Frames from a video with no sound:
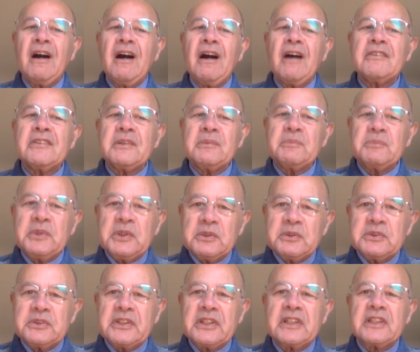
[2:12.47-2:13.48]
of the
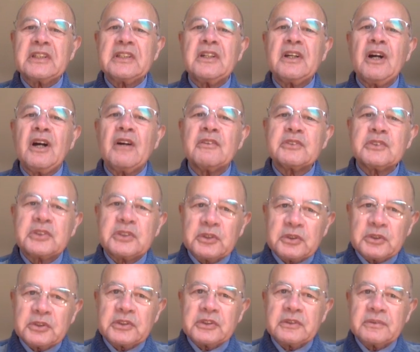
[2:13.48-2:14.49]
music of
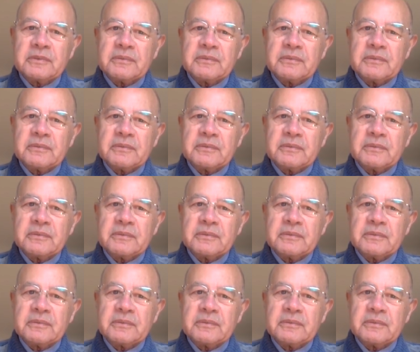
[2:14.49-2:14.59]
truth.